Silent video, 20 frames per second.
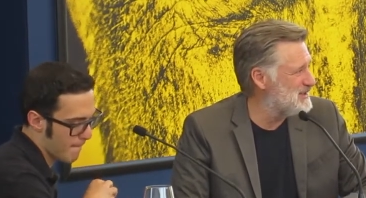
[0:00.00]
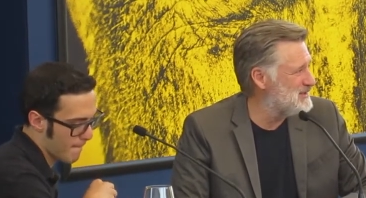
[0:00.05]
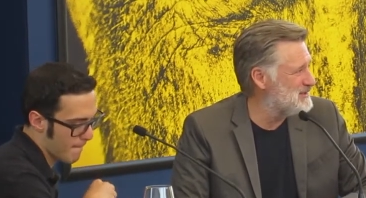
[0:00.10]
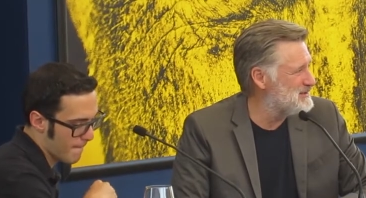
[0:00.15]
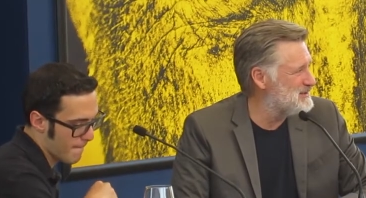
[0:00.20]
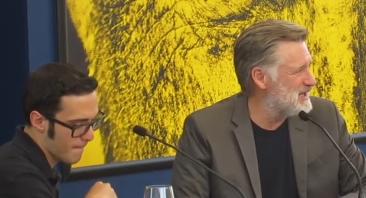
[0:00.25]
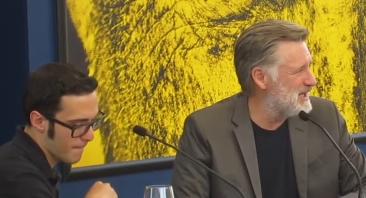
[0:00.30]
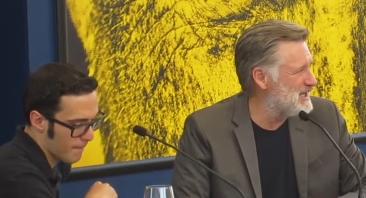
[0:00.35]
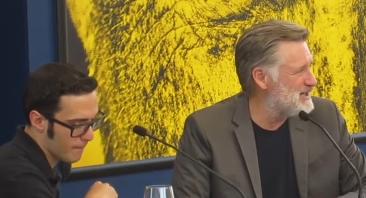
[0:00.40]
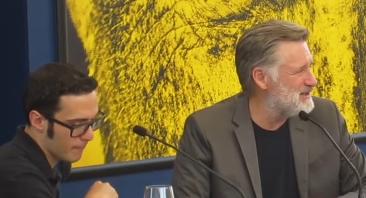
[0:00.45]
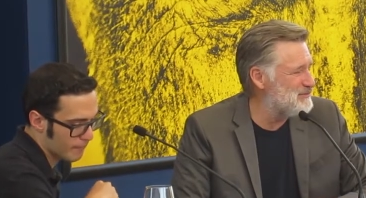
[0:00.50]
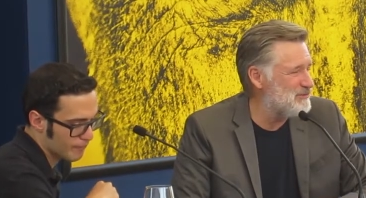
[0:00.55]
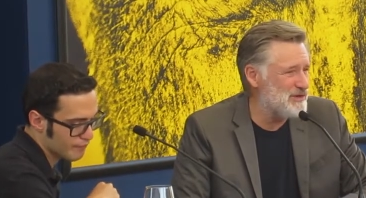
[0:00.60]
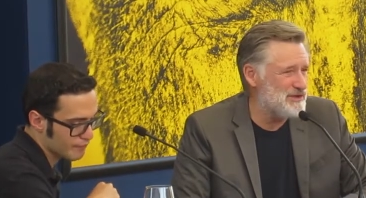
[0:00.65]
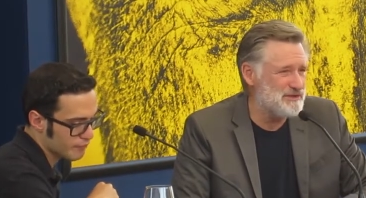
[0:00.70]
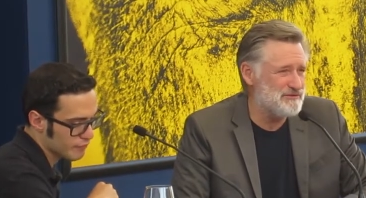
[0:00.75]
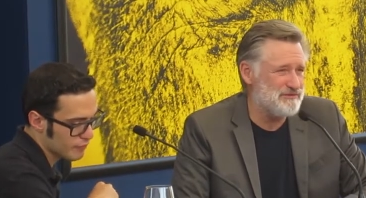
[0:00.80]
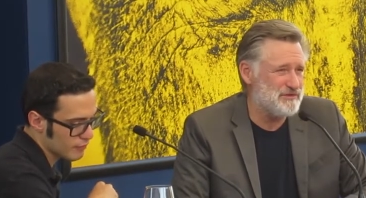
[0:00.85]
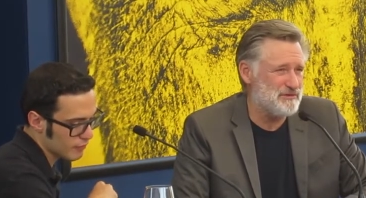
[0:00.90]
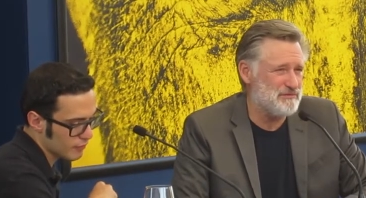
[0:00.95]
Speaker 1: and he had a
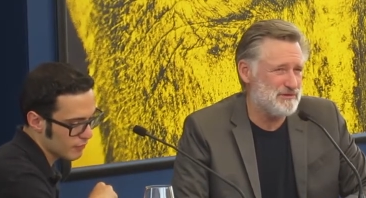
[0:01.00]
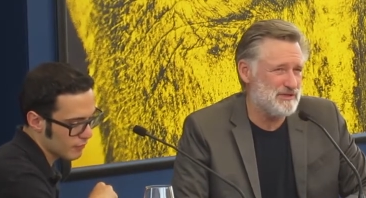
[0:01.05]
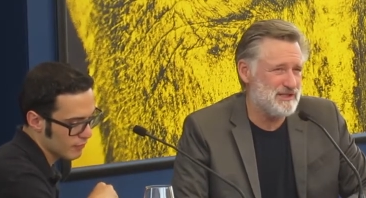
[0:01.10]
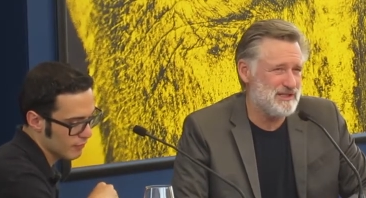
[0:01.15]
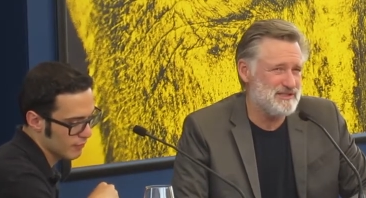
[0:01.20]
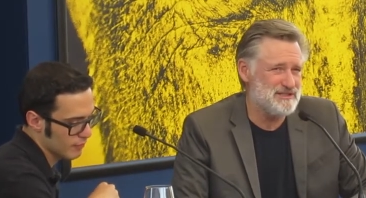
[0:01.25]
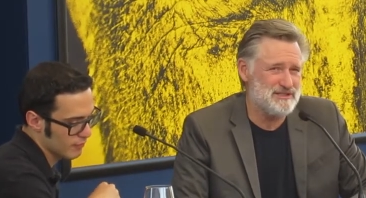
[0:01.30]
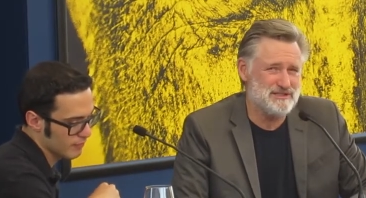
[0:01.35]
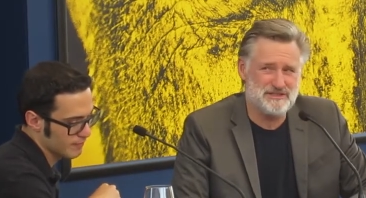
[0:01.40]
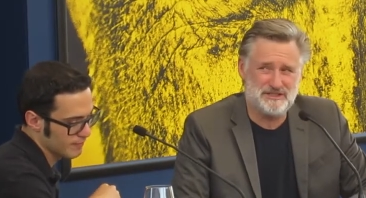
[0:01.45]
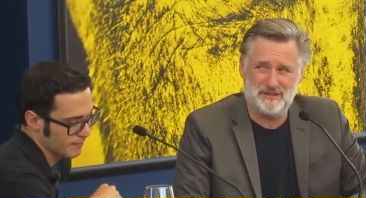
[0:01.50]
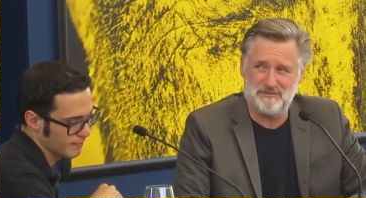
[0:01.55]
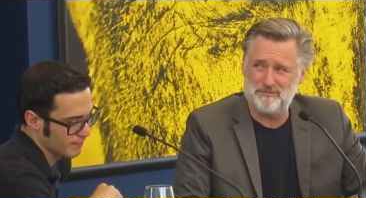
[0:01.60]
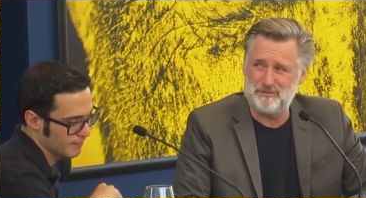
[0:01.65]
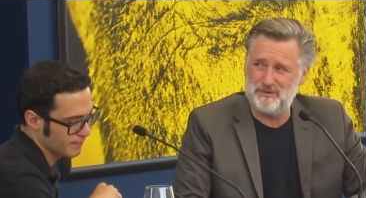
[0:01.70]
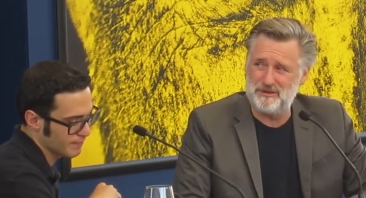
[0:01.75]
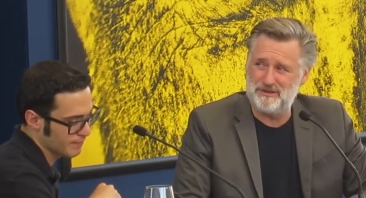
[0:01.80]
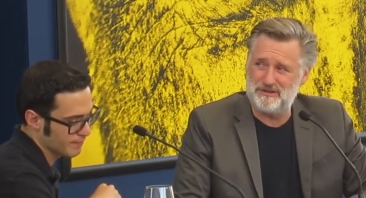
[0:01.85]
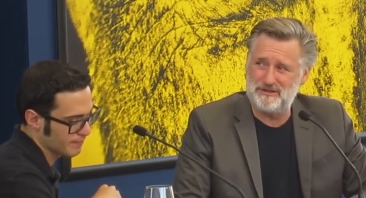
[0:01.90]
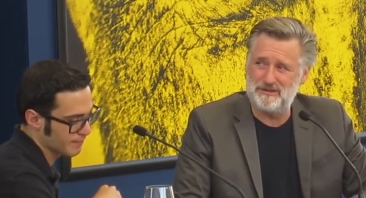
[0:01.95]
wonderful relationship with